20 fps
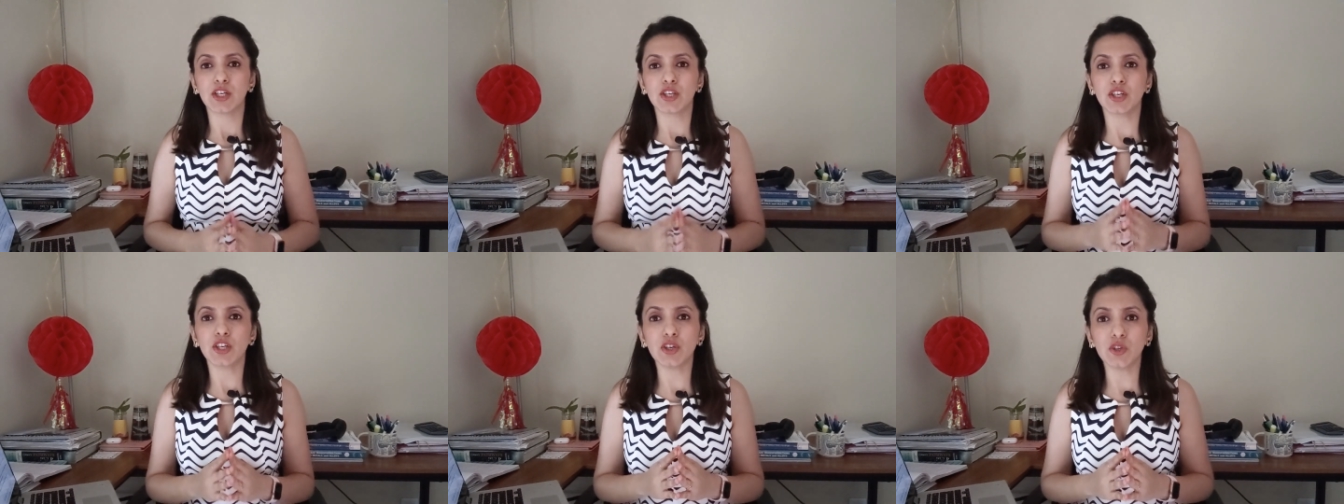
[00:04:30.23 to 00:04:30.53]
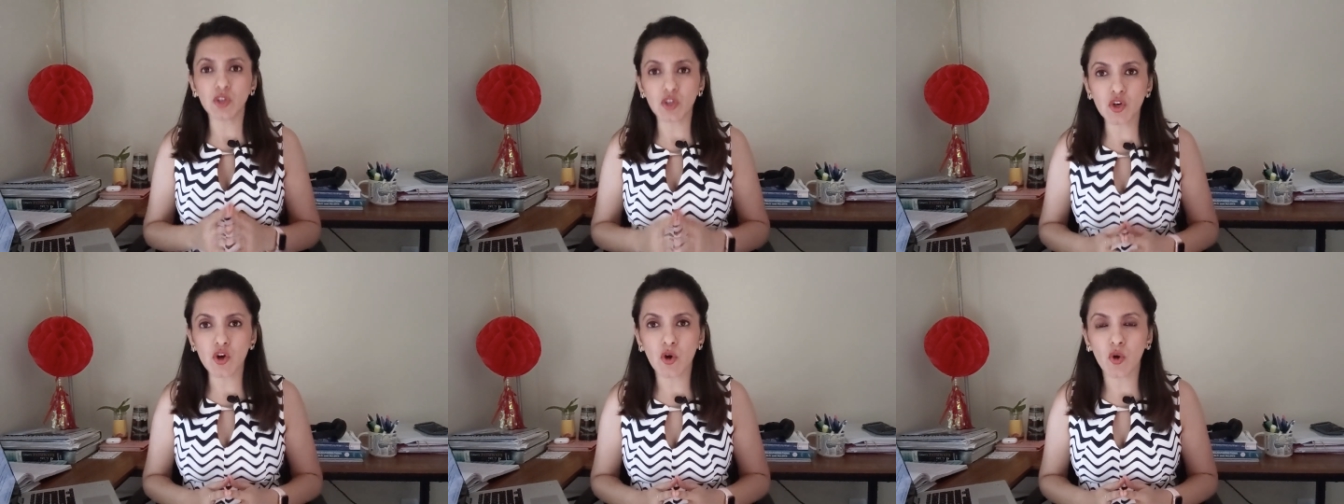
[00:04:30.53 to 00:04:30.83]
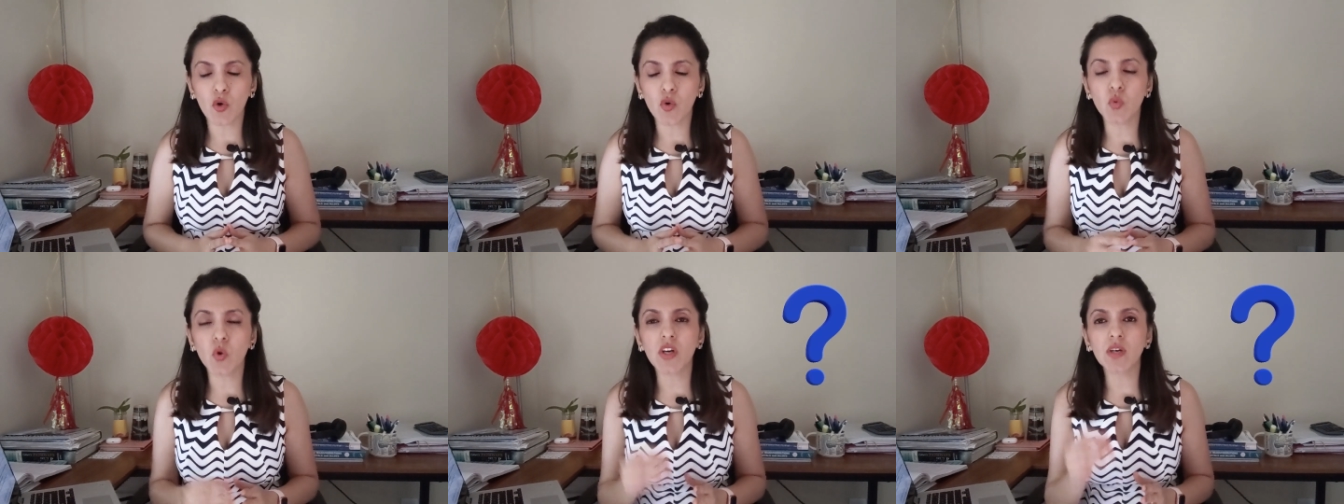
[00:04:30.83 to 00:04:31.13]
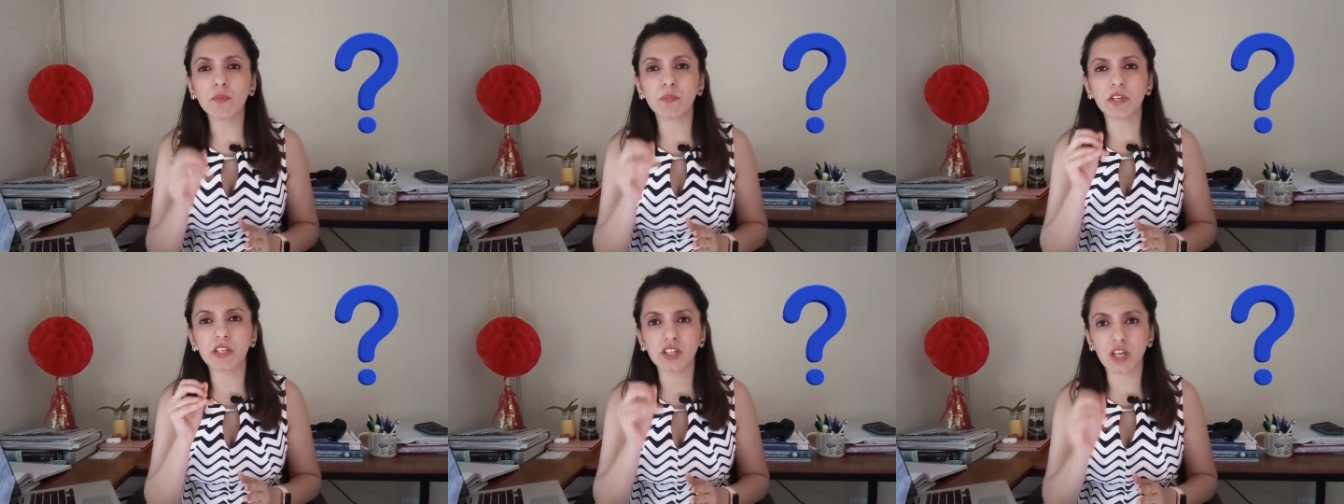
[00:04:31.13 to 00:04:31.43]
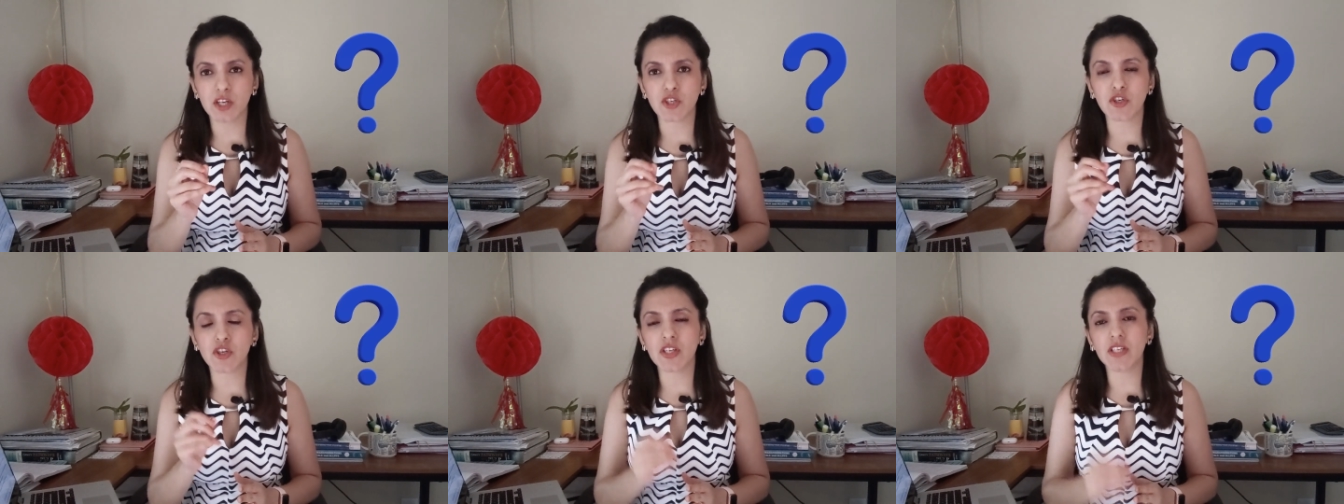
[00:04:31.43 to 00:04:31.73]
do you know what
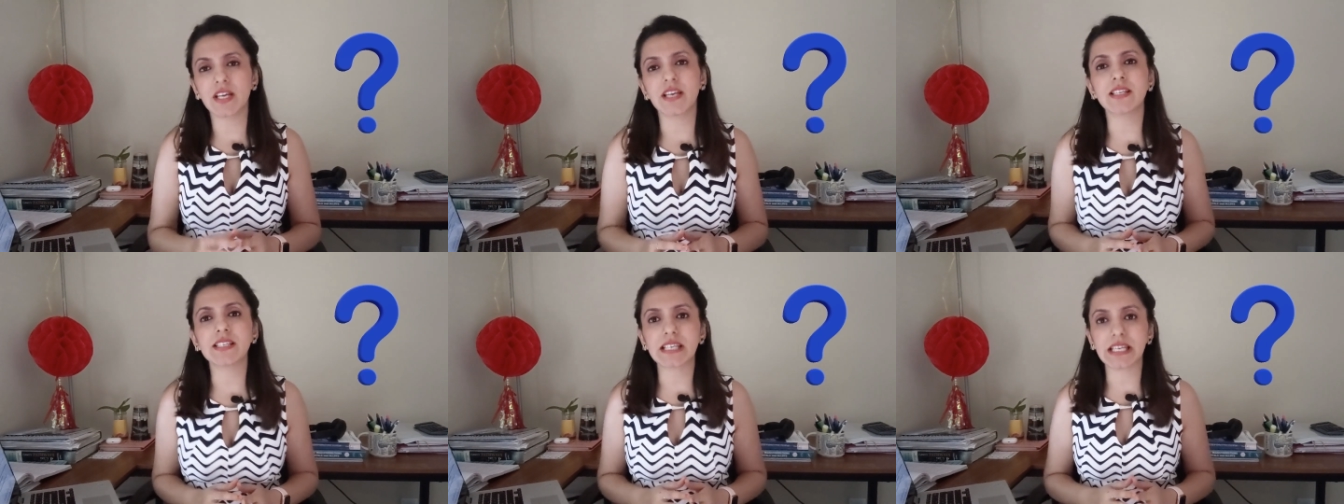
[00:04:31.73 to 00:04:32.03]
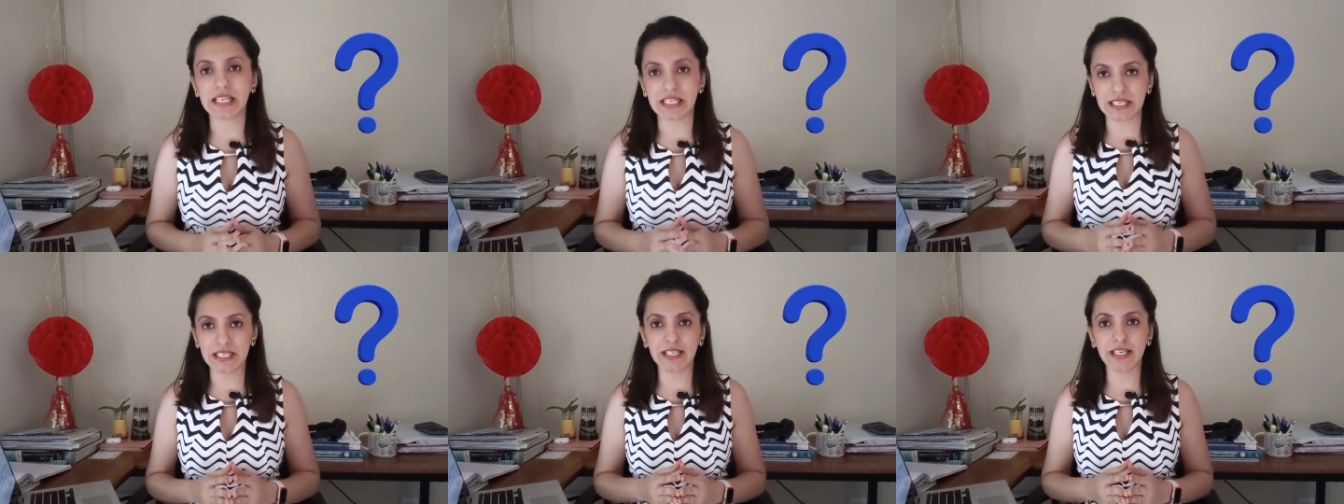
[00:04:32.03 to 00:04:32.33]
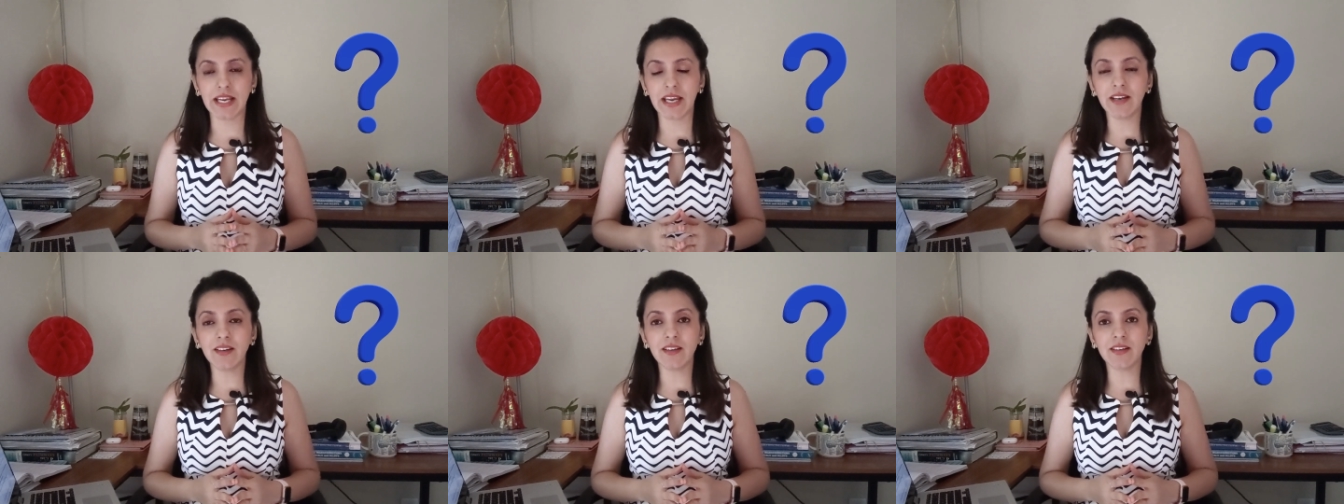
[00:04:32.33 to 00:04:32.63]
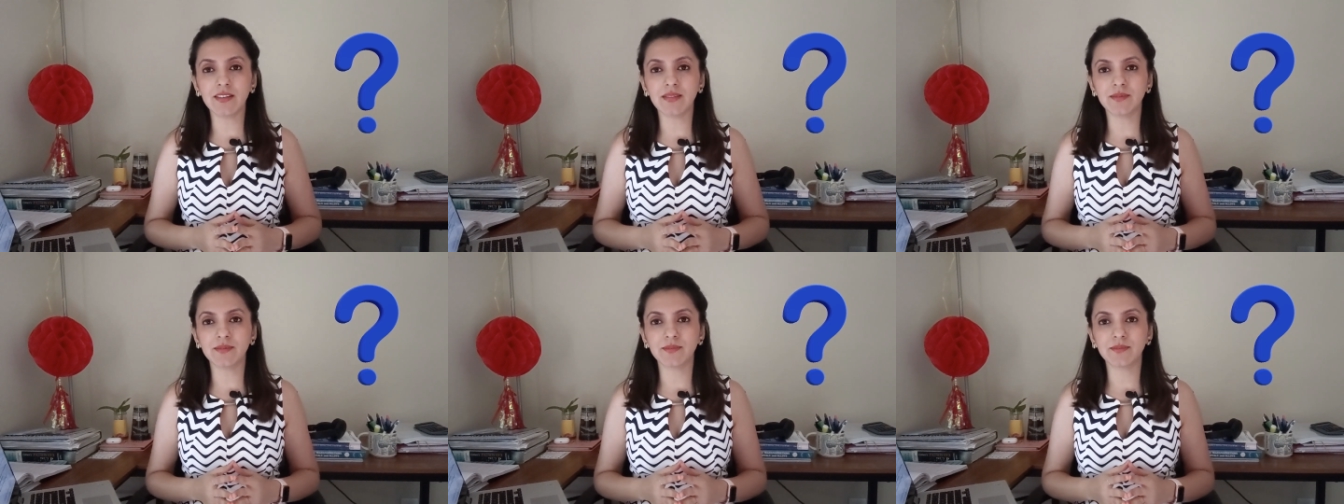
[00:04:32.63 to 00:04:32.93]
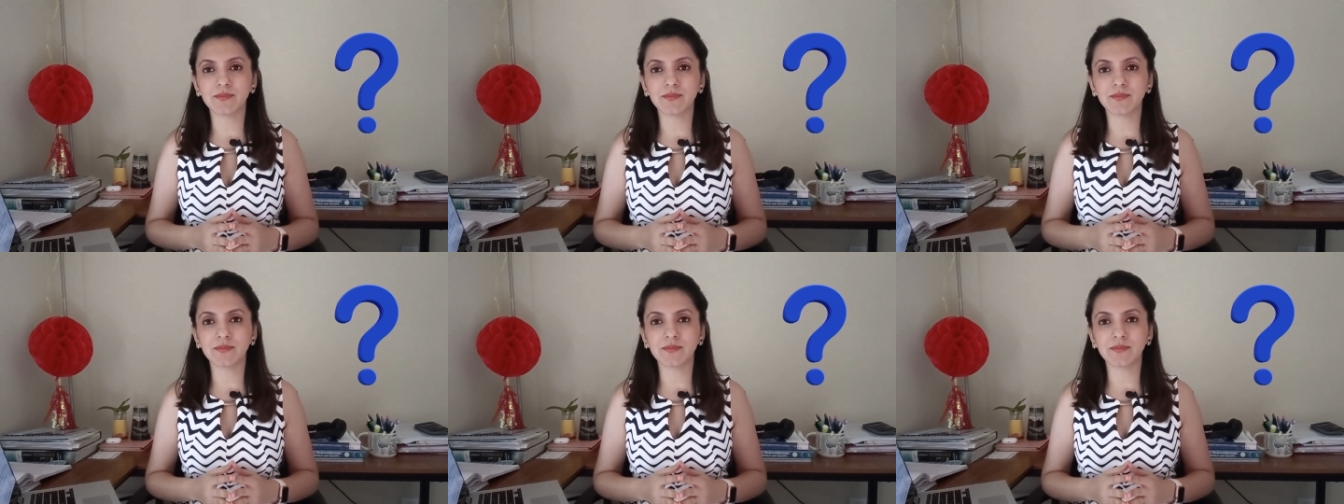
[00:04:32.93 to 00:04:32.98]
percussion tests indicate?